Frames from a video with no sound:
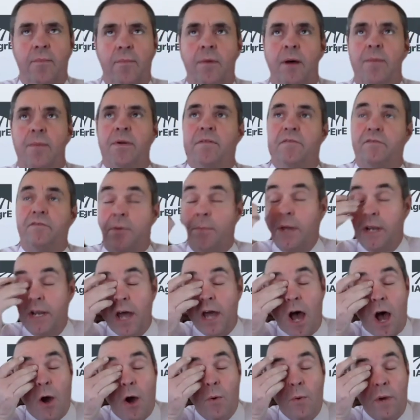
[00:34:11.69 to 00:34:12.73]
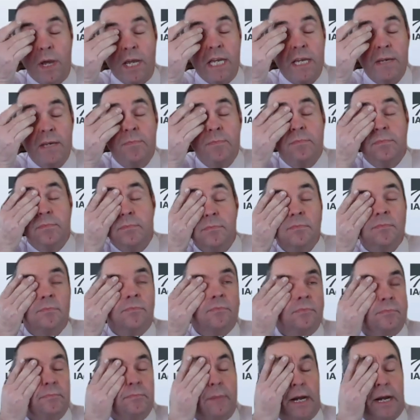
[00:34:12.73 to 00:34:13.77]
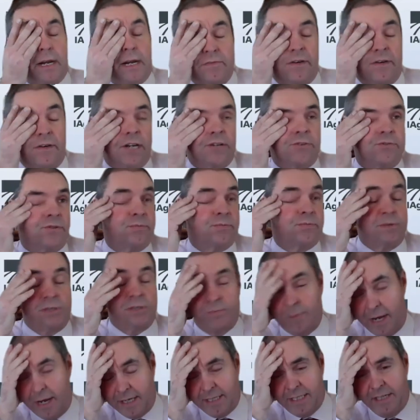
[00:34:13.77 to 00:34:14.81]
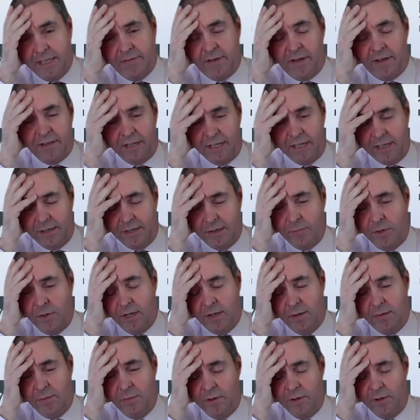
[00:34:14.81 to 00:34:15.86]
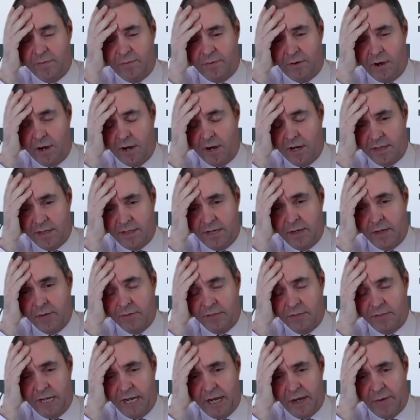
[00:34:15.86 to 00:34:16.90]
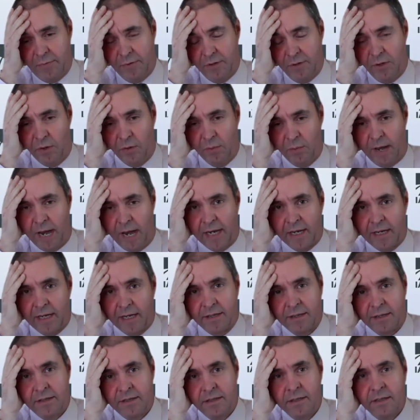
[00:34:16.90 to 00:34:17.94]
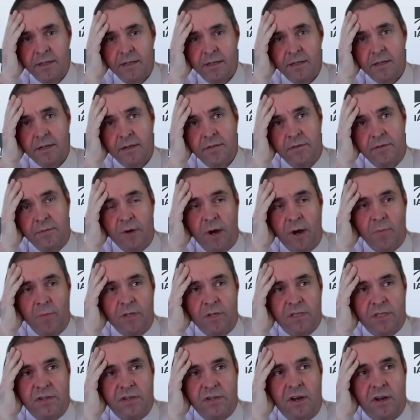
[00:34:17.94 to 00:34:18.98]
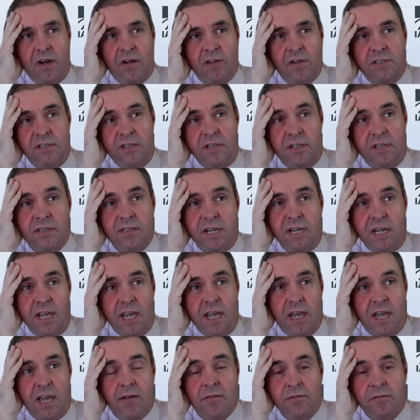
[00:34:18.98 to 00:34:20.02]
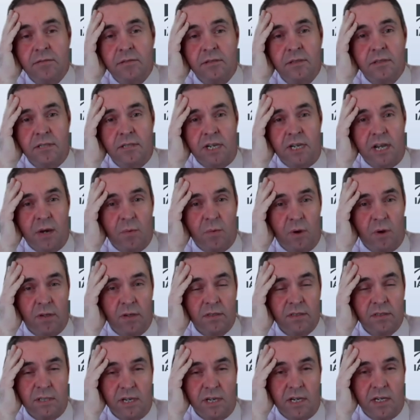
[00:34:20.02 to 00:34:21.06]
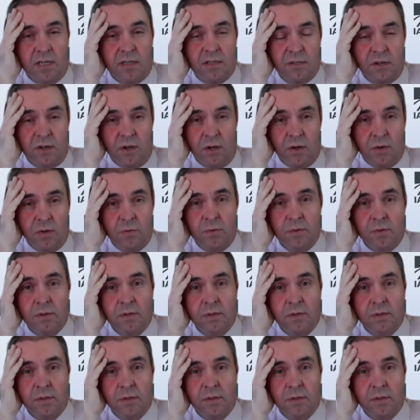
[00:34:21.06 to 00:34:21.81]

Um, I mean, from an OE manufacturer's perspective, I think we, would frighten ourselves now if we look back from when we started at tier tier one, tier two,